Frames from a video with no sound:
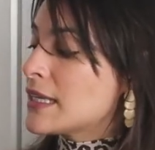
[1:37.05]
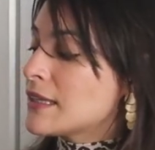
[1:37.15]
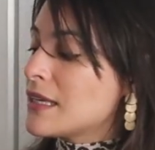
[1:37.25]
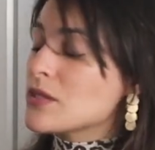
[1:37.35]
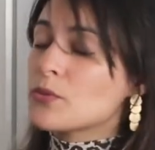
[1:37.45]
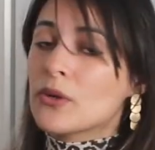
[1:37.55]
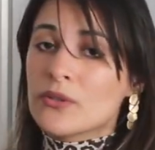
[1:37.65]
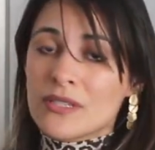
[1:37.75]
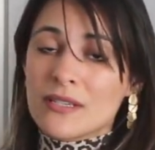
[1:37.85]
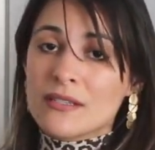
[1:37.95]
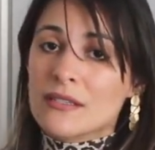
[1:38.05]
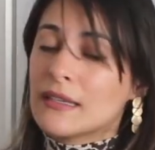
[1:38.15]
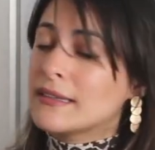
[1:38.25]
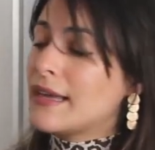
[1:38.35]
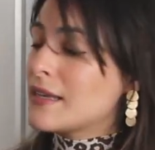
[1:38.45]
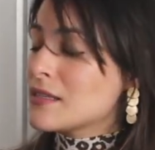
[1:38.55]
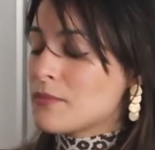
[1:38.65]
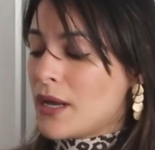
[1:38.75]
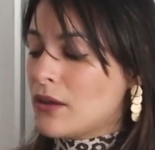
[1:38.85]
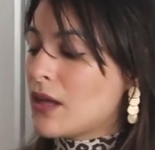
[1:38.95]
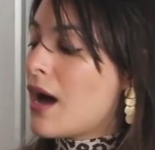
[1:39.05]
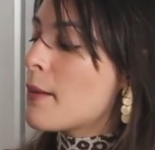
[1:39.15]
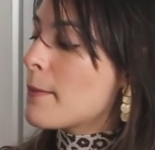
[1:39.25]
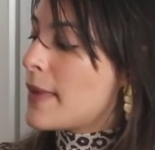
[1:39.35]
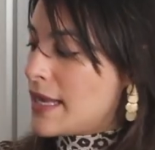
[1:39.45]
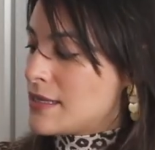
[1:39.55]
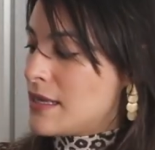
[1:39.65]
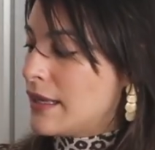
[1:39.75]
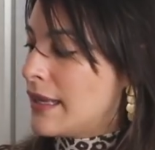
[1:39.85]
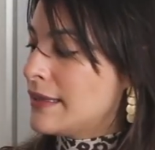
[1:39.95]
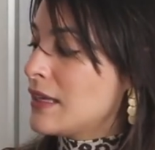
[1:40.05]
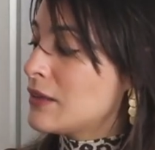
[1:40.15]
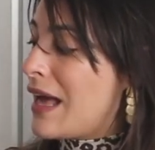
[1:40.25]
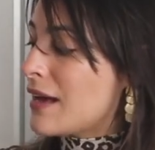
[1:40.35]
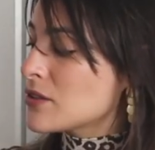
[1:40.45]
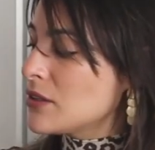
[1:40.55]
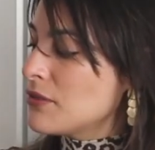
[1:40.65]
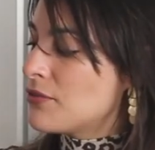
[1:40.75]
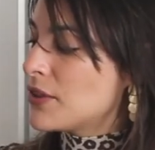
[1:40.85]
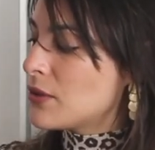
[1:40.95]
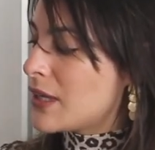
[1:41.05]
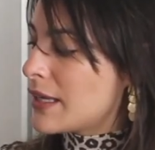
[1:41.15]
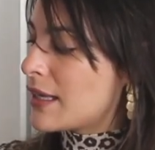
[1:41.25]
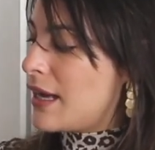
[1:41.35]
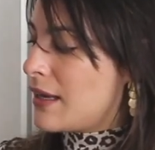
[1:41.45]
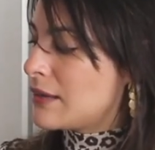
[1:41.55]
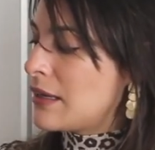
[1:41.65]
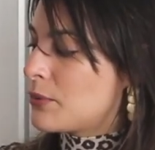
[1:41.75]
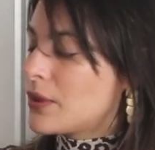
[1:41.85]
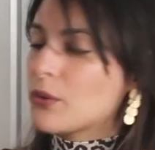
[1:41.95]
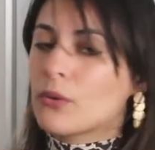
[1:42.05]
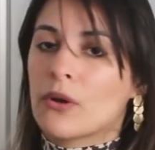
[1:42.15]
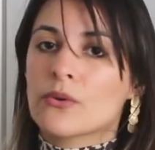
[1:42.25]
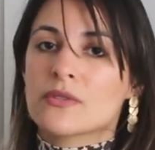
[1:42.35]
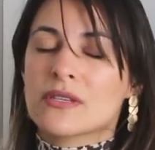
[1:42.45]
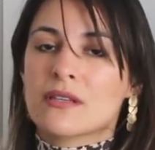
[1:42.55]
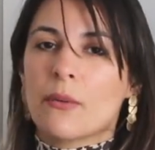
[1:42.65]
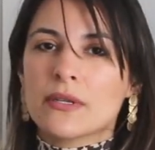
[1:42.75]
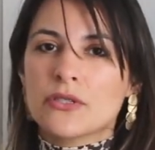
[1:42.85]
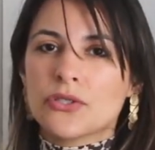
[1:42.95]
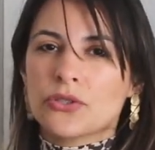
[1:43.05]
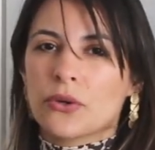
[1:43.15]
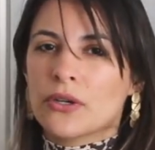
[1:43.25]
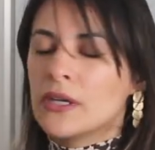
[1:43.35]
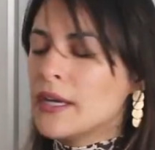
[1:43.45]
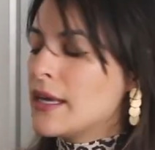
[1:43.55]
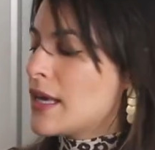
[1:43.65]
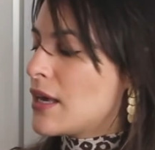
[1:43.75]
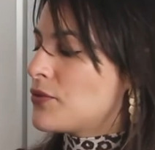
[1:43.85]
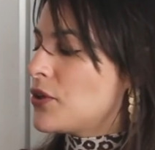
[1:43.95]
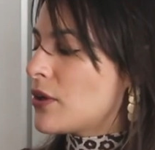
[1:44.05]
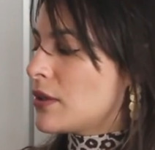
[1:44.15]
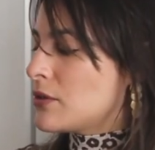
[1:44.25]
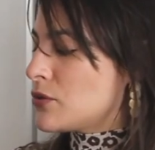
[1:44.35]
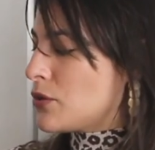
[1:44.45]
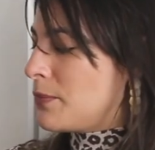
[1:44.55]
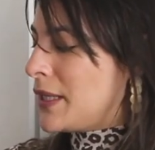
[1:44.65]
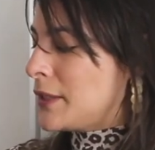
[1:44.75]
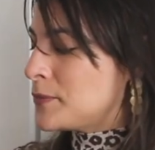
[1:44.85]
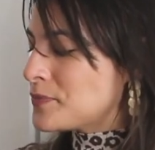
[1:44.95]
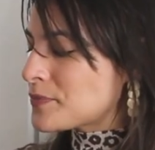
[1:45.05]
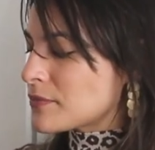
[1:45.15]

These roses, they smell amazing, and they actually feel like a real rose, because I wasn't sure if they're going to be